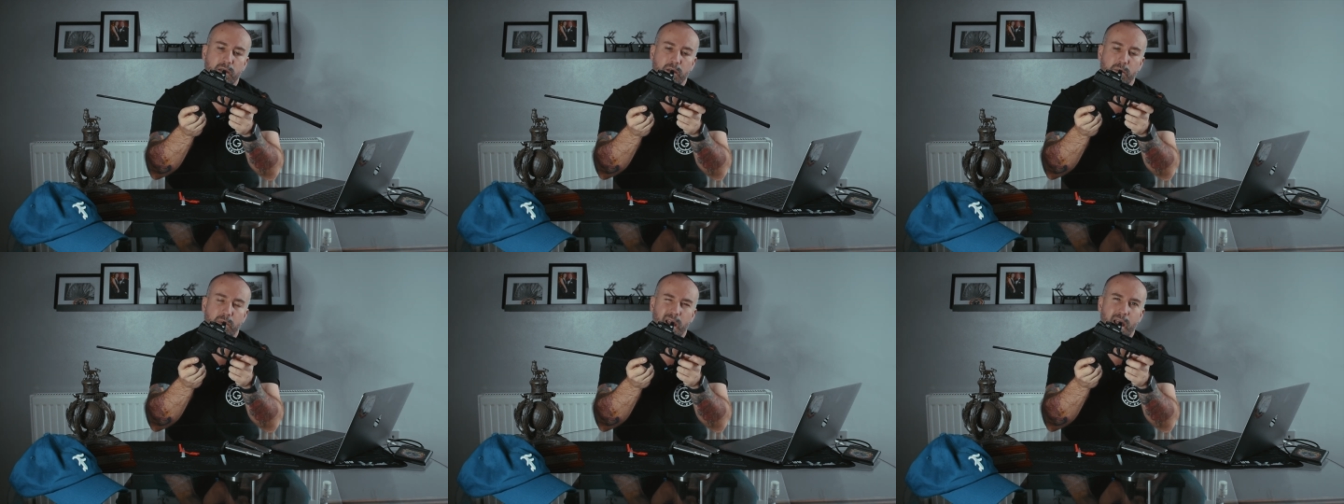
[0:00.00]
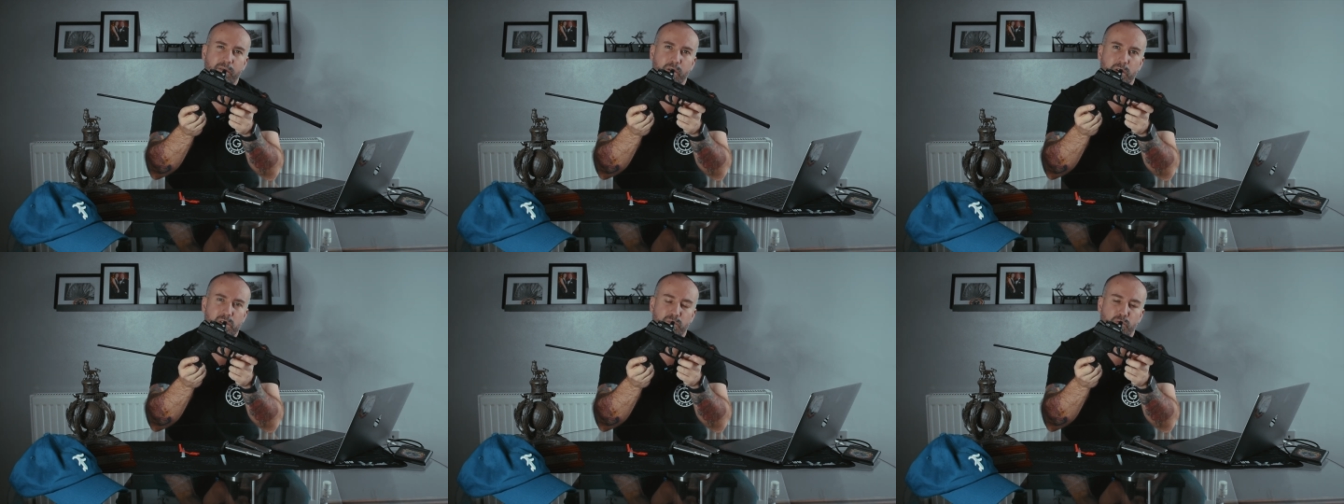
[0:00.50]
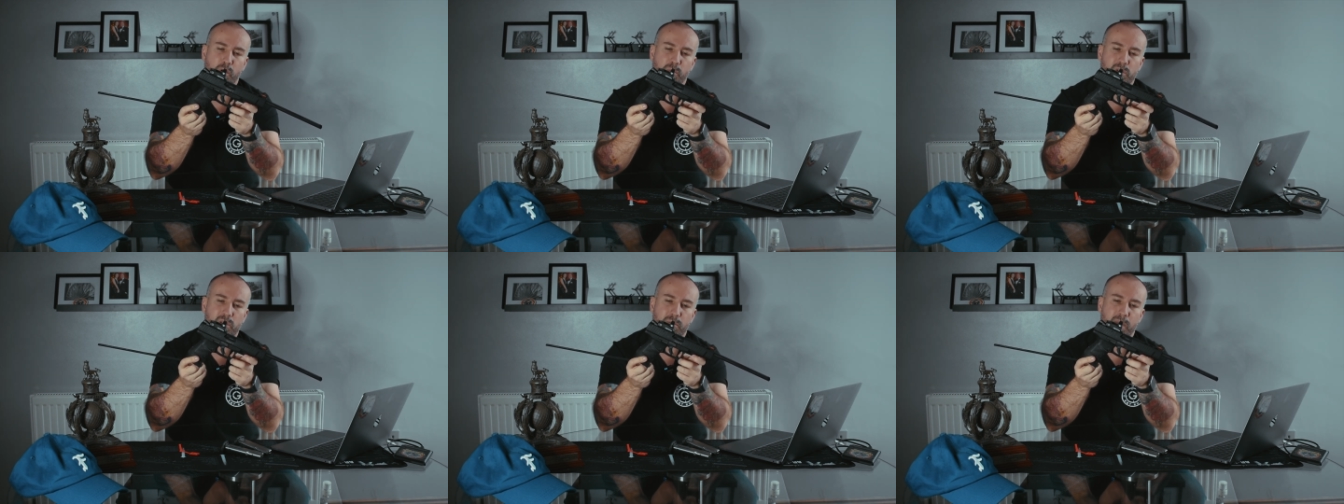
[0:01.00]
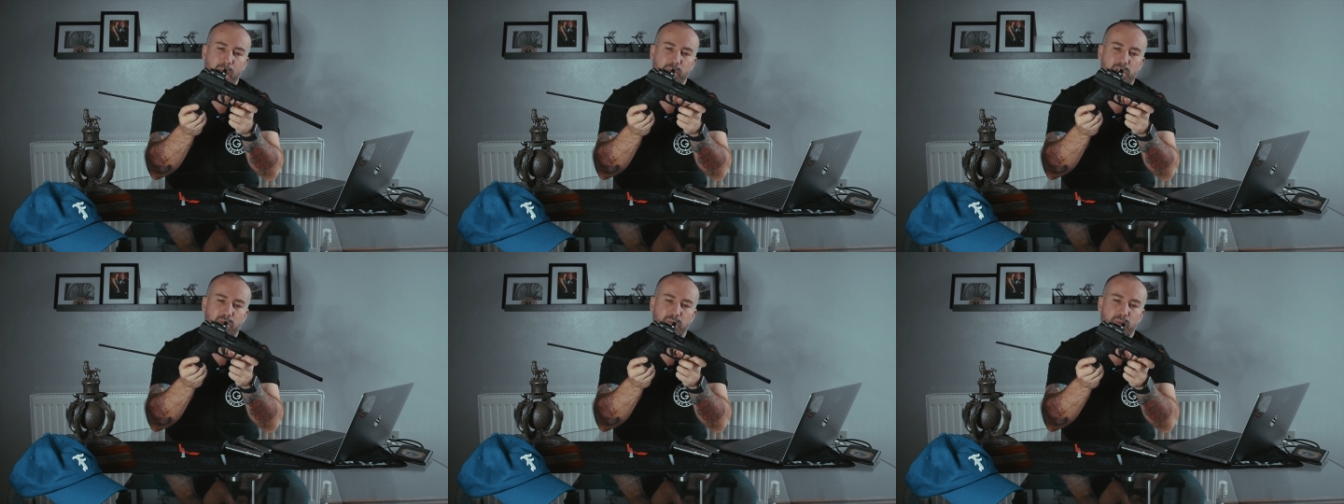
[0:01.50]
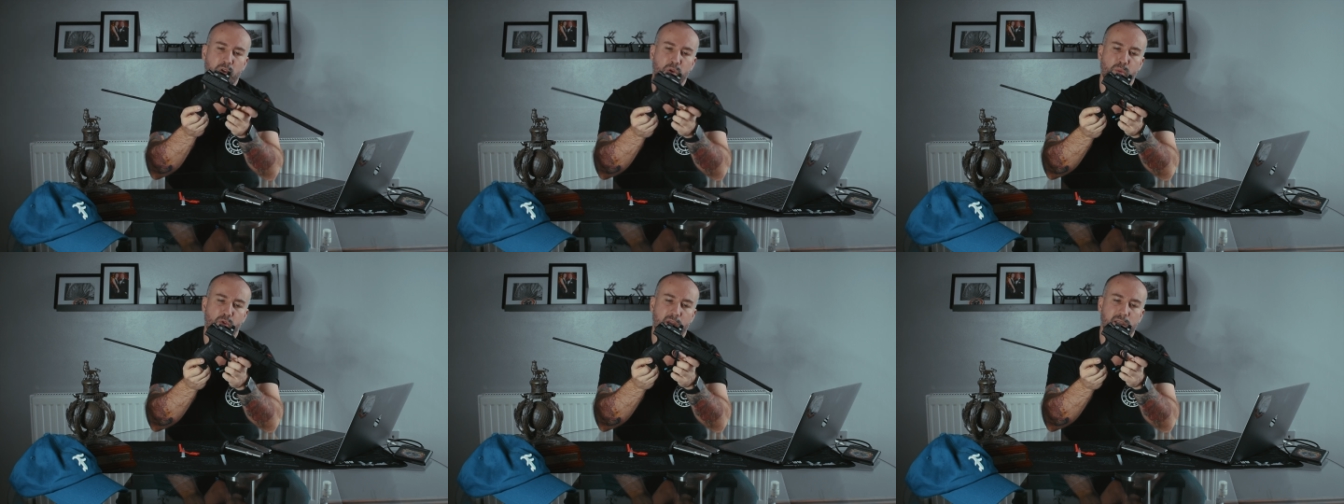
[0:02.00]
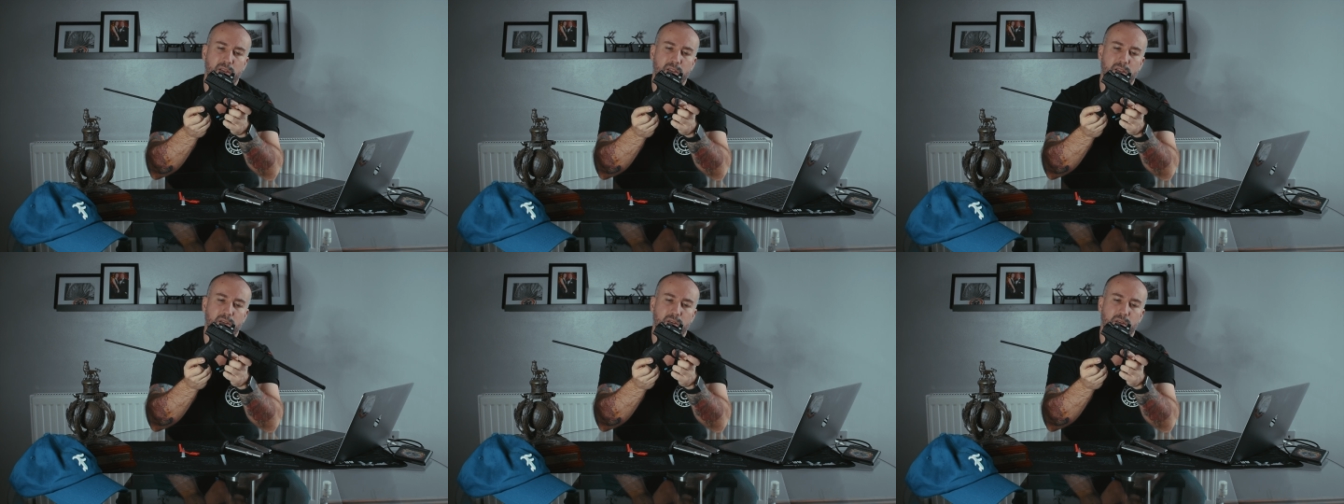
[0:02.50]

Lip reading: I have heard some rumours that maybe some Umarex